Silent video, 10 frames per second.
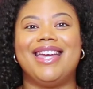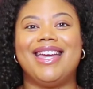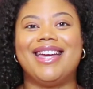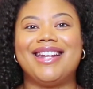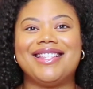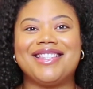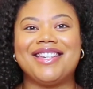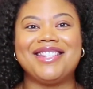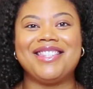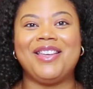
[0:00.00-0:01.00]
and as
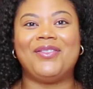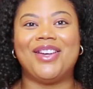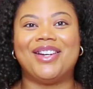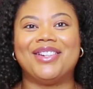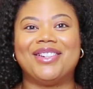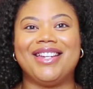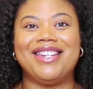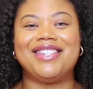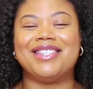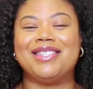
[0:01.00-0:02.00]
good as he felt,
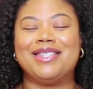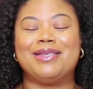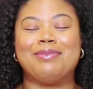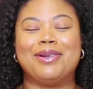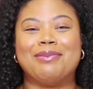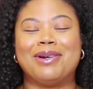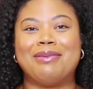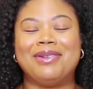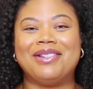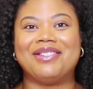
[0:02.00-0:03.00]
he just spilt
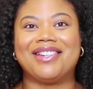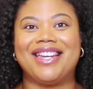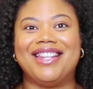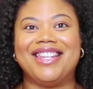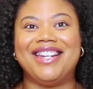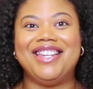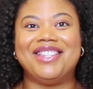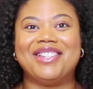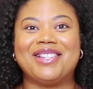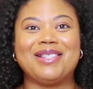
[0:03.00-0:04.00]
my milk. And then he
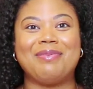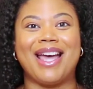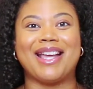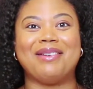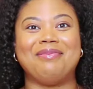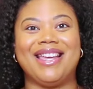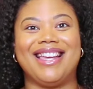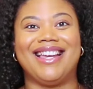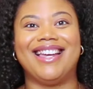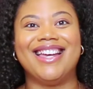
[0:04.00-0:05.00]
looks back at
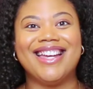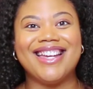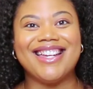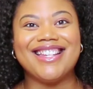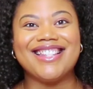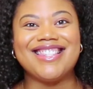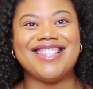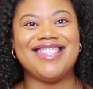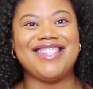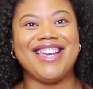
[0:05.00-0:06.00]
me
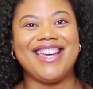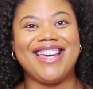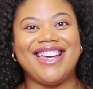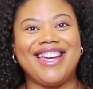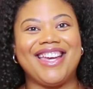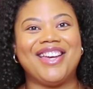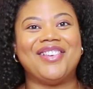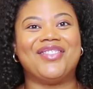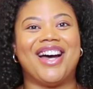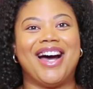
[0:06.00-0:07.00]
to see
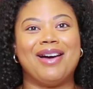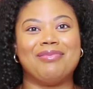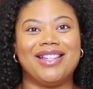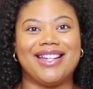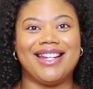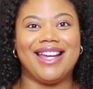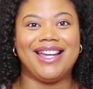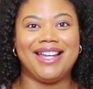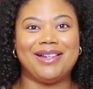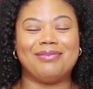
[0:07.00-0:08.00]
if I'm looking
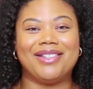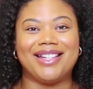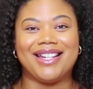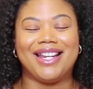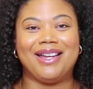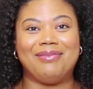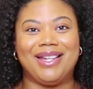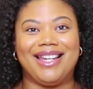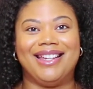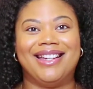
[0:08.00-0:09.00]
at him looking at
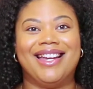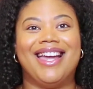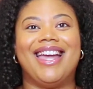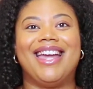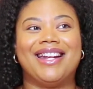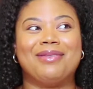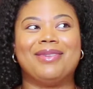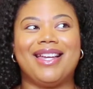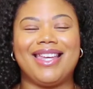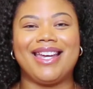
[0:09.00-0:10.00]
me. And I'm
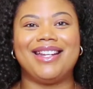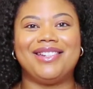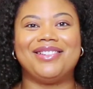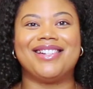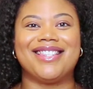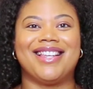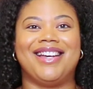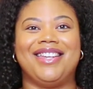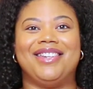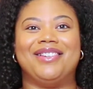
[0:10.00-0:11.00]
like, yeah, dude, I
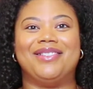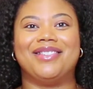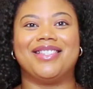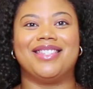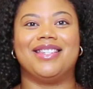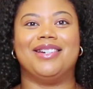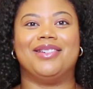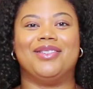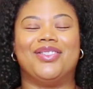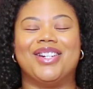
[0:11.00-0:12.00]
saw you.
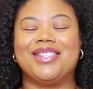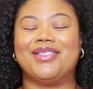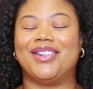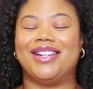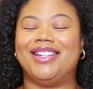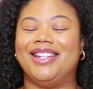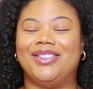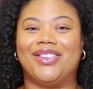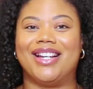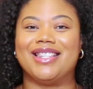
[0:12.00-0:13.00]
So first of all, you
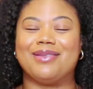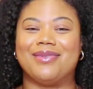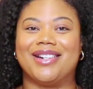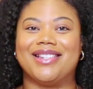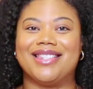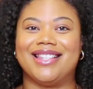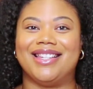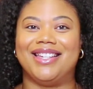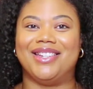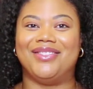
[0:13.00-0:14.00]
need to find somewhere else to
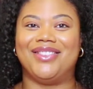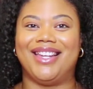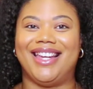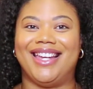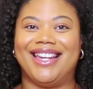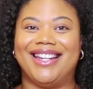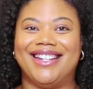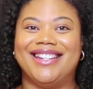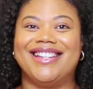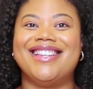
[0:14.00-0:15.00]
live.
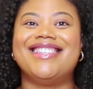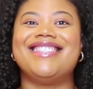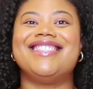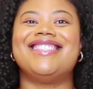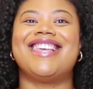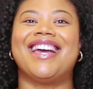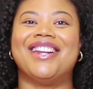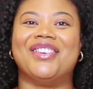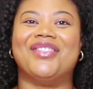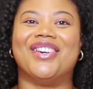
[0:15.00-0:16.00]
And
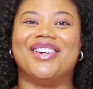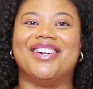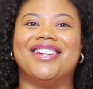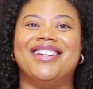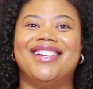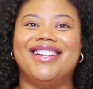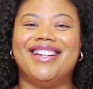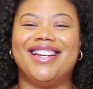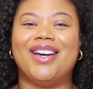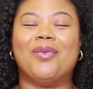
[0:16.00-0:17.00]
second of all,
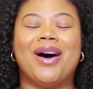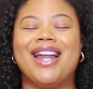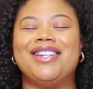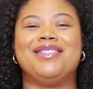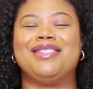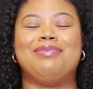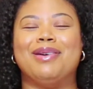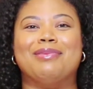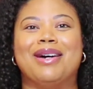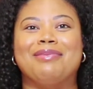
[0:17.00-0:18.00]
why did you
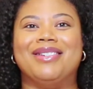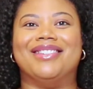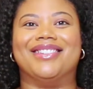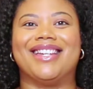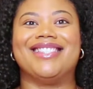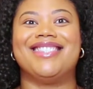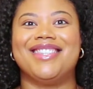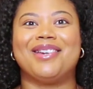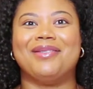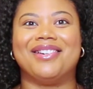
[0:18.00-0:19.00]
spill my milk? It's
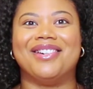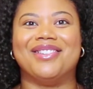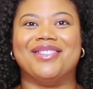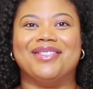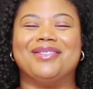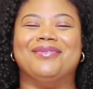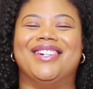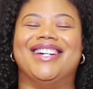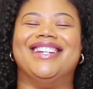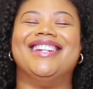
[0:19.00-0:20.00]
liquid gold.
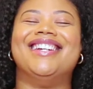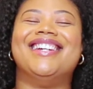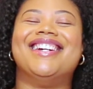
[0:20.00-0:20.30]
But